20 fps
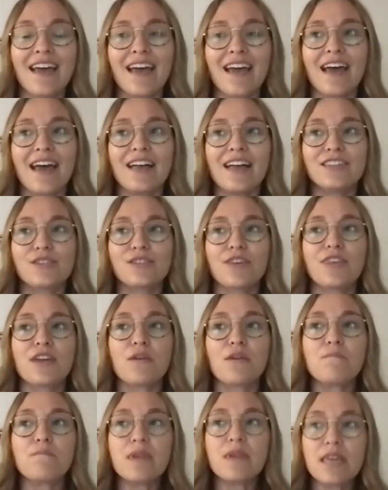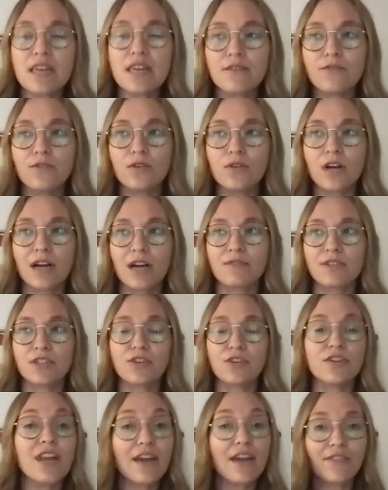And so I think a meaningful conversation,
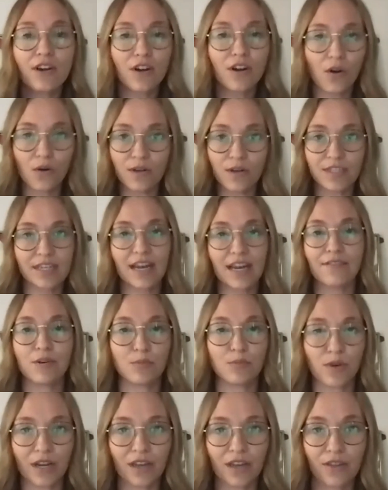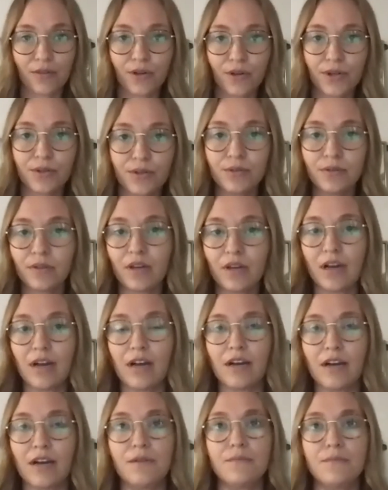you're never always going to have a breakthrough.
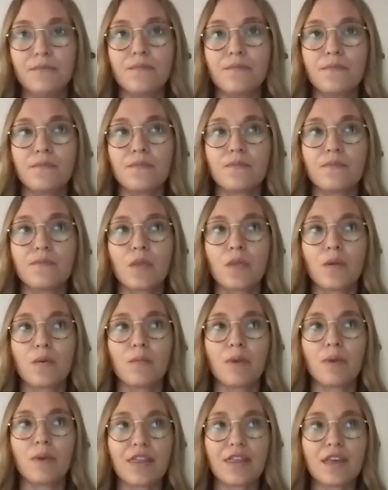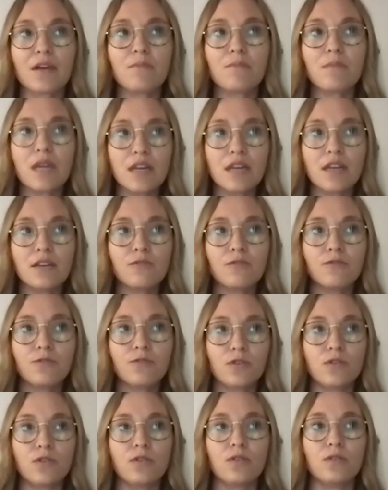But I think a
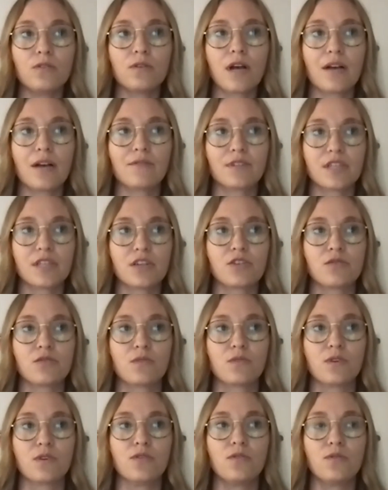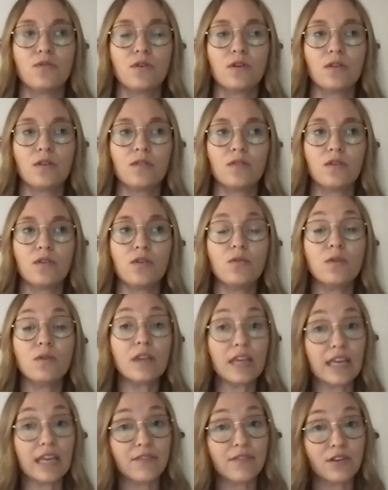meaningful conversation where you
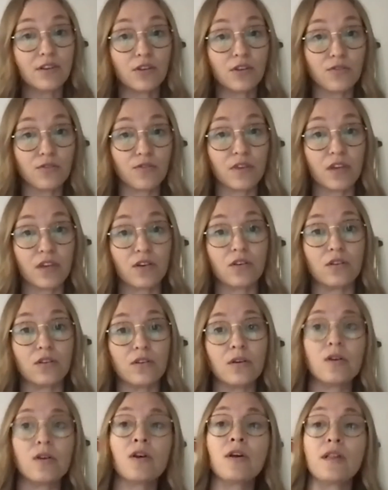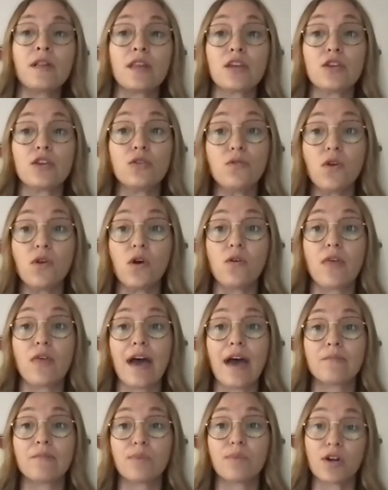leave and you feel like you know
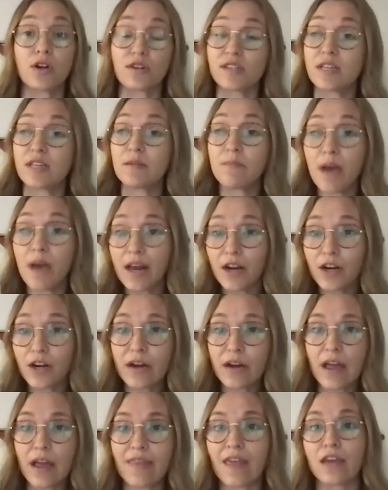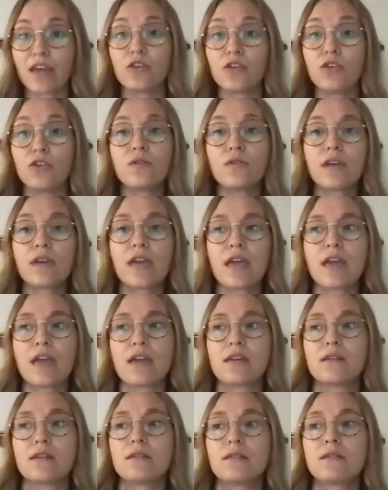that person better and that you
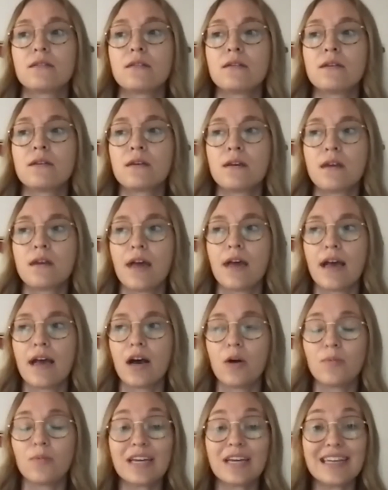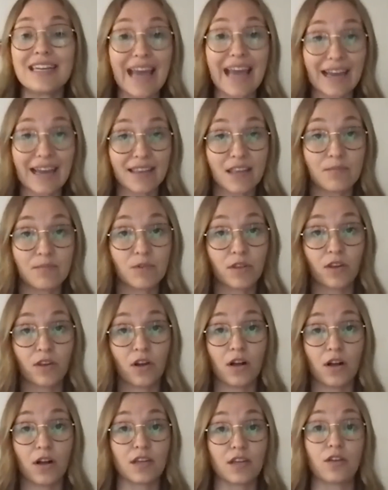can help connect them to the
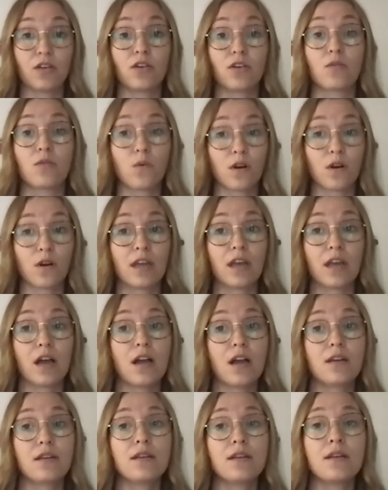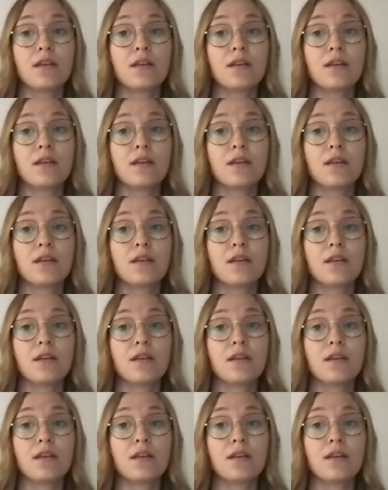cause that you're working on